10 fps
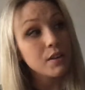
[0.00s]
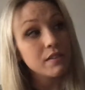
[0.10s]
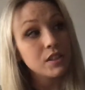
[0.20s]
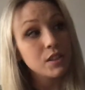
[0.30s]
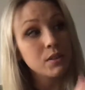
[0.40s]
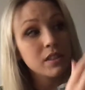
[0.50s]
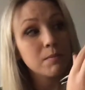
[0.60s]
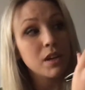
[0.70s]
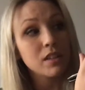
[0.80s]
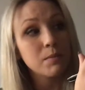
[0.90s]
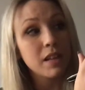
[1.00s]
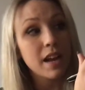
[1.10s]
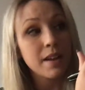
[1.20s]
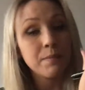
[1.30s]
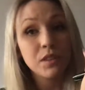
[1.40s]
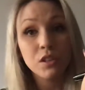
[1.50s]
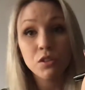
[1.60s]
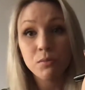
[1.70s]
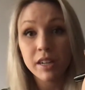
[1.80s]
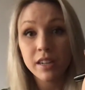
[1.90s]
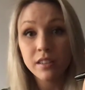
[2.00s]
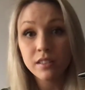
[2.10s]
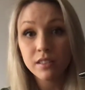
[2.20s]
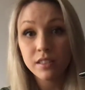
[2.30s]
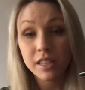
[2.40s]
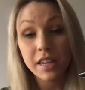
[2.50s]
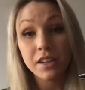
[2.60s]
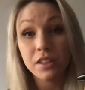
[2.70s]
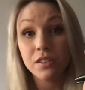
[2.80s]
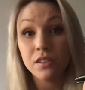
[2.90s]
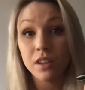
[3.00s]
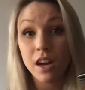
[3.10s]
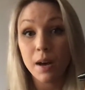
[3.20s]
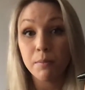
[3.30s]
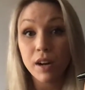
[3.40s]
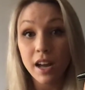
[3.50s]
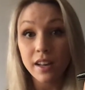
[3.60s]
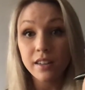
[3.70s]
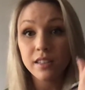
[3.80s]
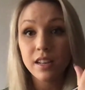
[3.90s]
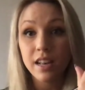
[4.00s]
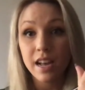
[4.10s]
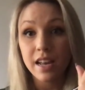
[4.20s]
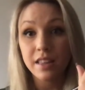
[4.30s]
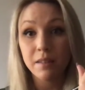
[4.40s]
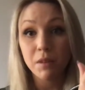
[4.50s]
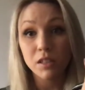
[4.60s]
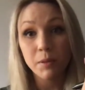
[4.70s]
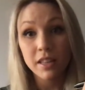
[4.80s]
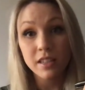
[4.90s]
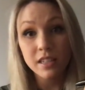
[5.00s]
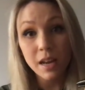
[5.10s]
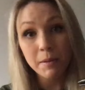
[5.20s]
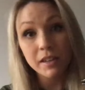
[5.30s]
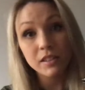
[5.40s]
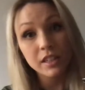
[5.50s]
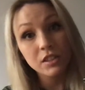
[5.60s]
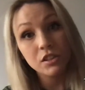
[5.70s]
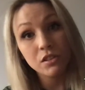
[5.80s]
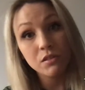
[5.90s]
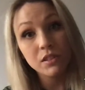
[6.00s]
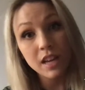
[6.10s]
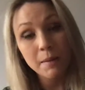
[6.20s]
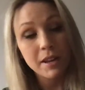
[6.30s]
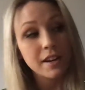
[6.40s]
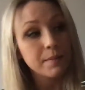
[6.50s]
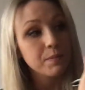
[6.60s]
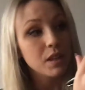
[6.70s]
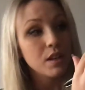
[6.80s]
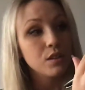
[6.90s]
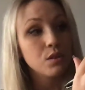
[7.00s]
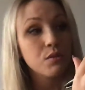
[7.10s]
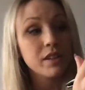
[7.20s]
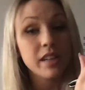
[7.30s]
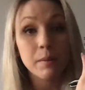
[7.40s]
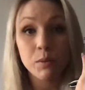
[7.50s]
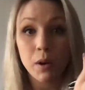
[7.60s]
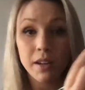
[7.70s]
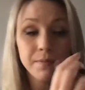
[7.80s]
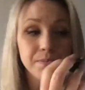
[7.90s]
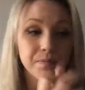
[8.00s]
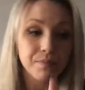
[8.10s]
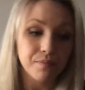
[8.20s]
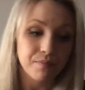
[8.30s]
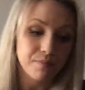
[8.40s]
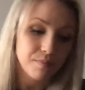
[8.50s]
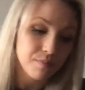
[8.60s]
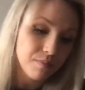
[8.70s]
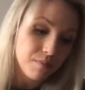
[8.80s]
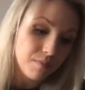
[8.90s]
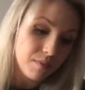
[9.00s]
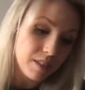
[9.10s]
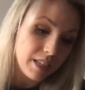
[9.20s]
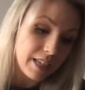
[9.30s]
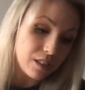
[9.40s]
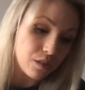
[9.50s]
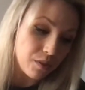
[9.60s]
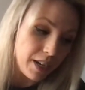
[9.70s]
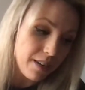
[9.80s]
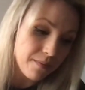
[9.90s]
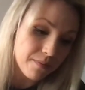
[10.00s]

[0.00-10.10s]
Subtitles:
you have to do is multiply the numerators to get your product, and then multiply the denominators to get your new denominator. So 3 times 1 is 3.